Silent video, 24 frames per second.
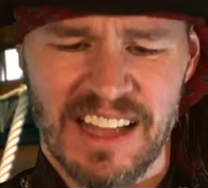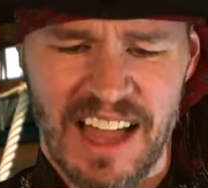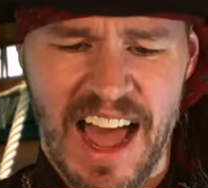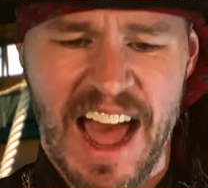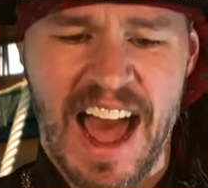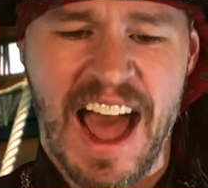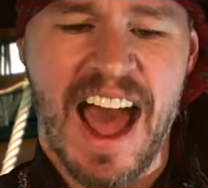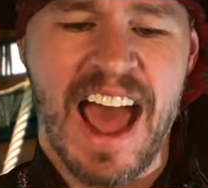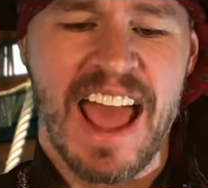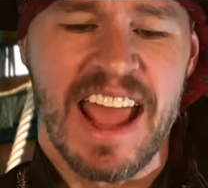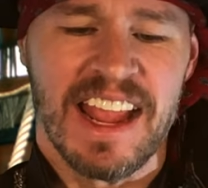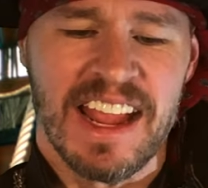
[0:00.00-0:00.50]

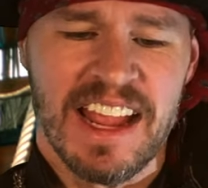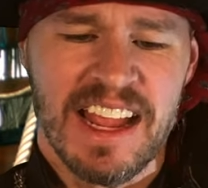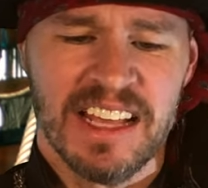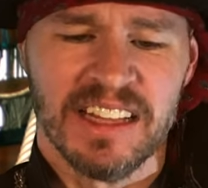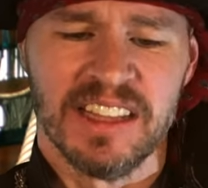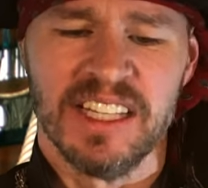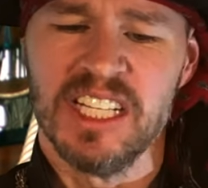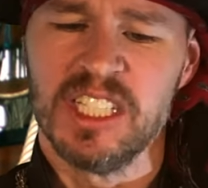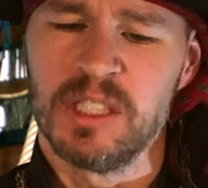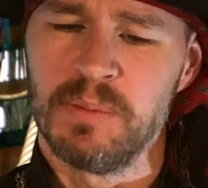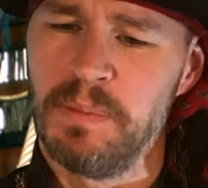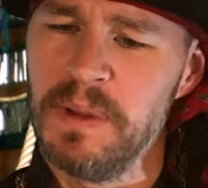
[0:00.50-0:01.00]
Aye, these
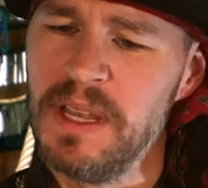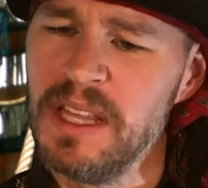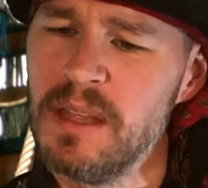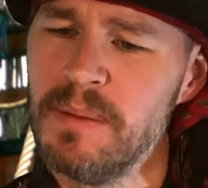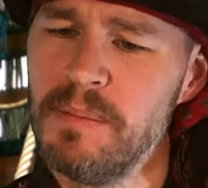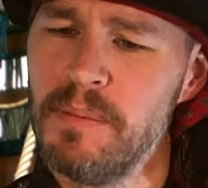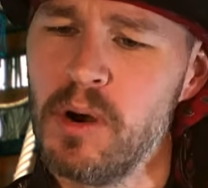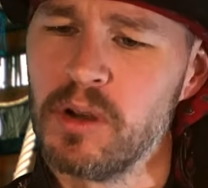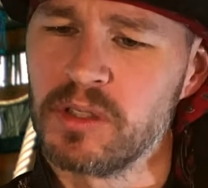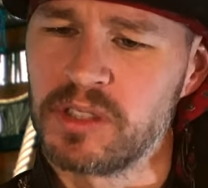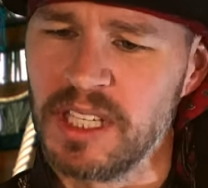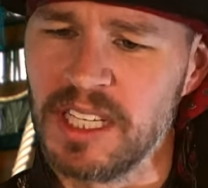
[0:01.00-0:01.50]
be the
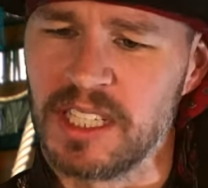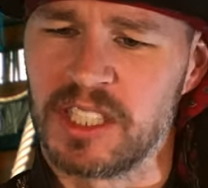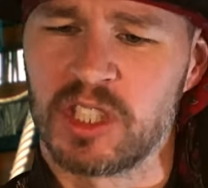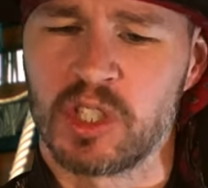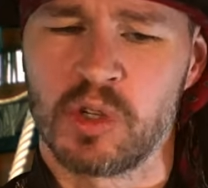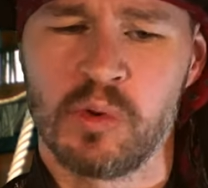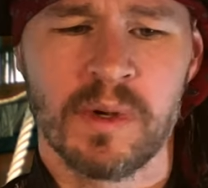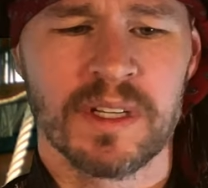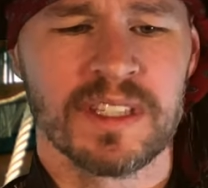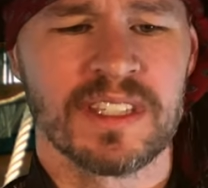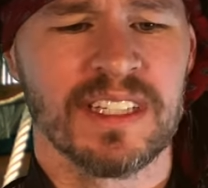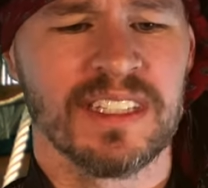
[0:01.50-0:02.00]
most
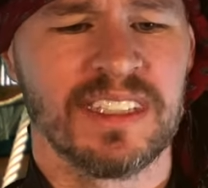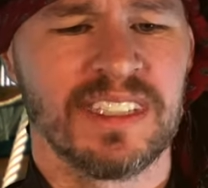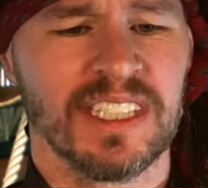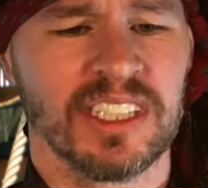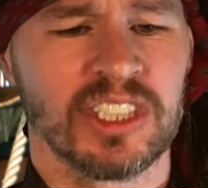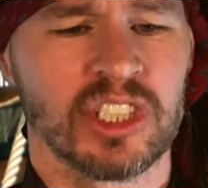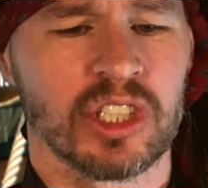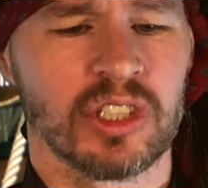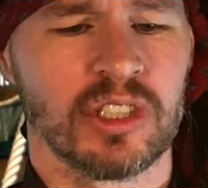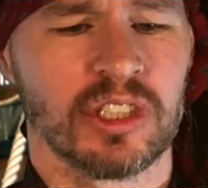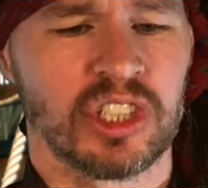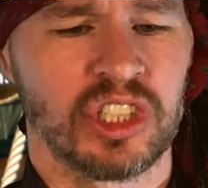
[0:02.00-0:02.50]
exquisite digital
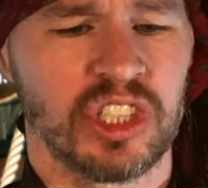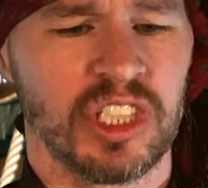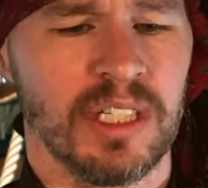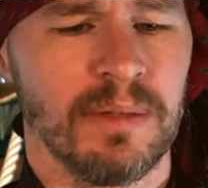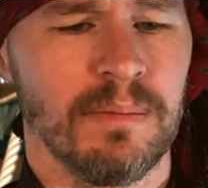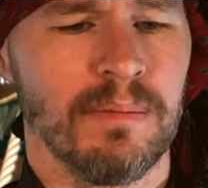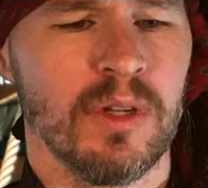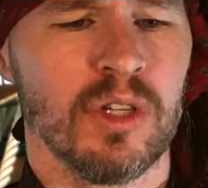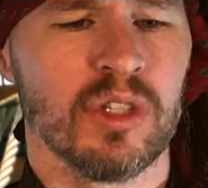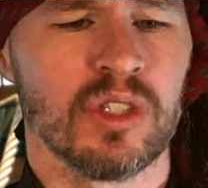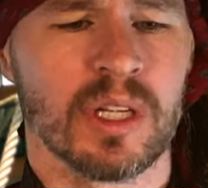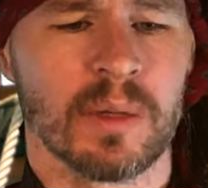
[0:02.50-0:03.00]
sheet
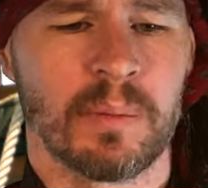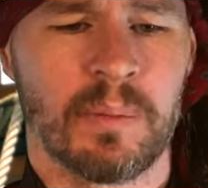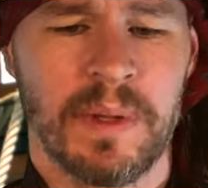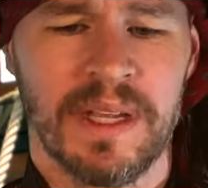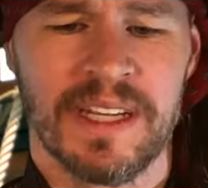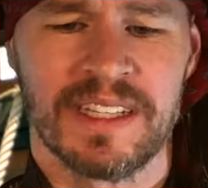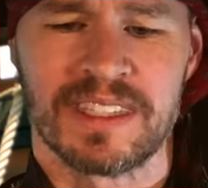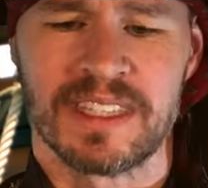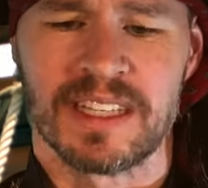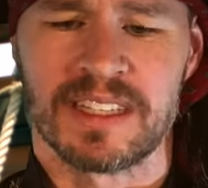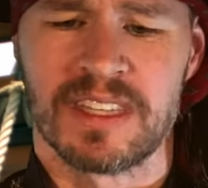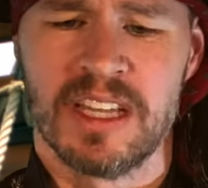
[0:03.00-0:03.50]
music
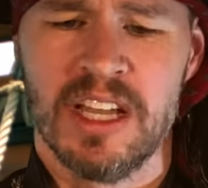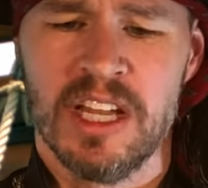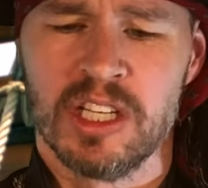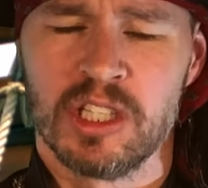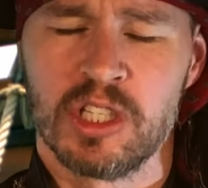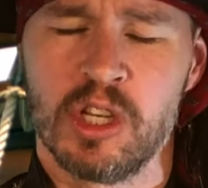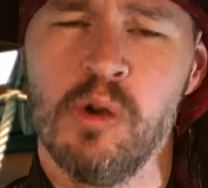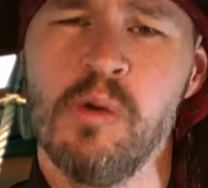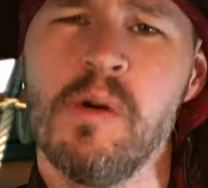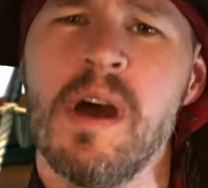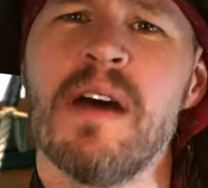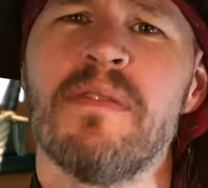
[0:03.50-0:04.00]
pieces to
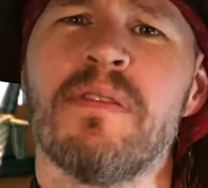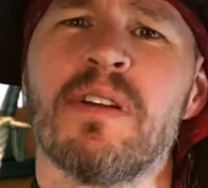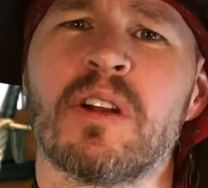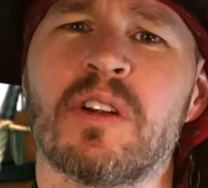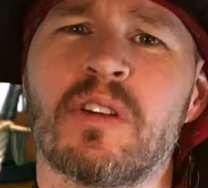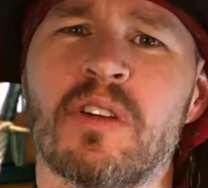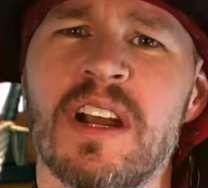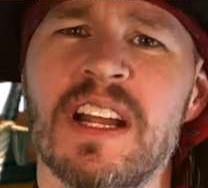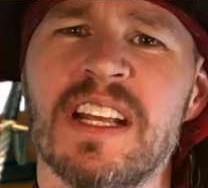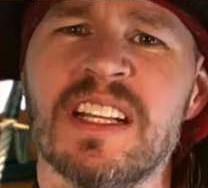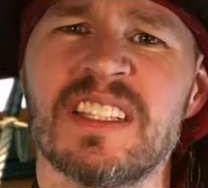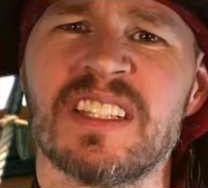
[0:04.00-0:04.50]
ever
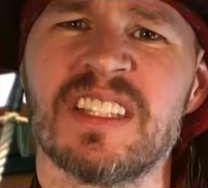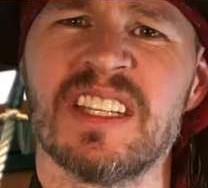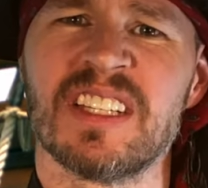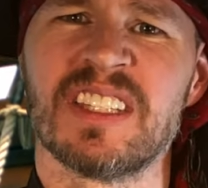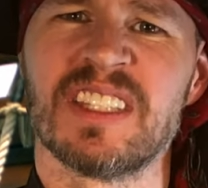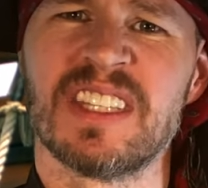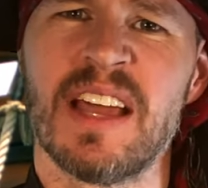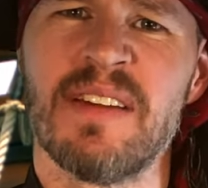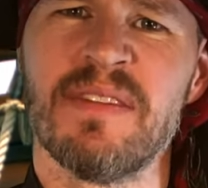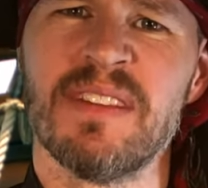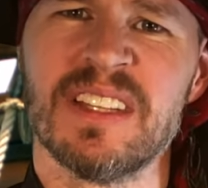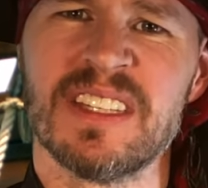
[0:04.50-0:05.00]
grace the
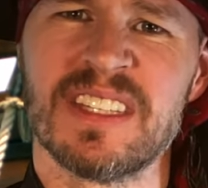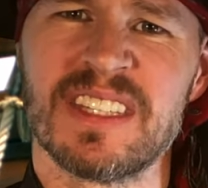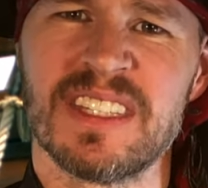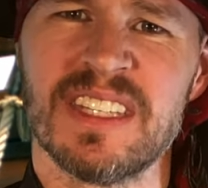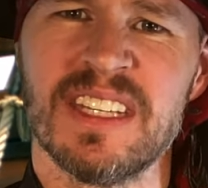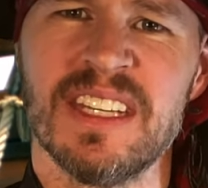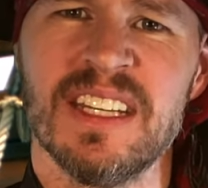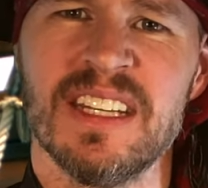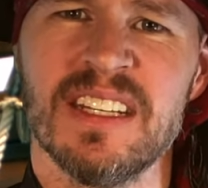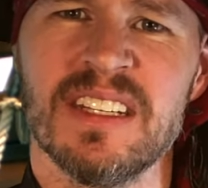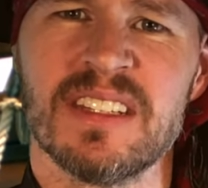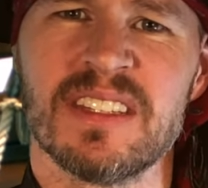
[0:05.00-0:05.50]
seven
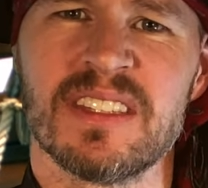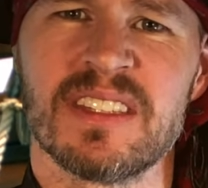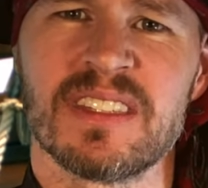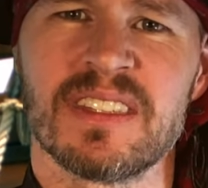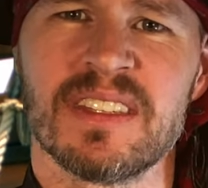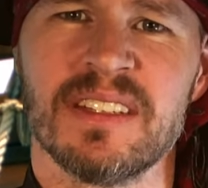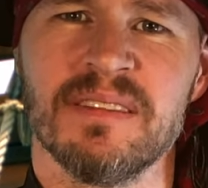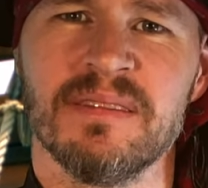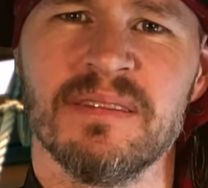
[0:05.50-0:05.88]
seas.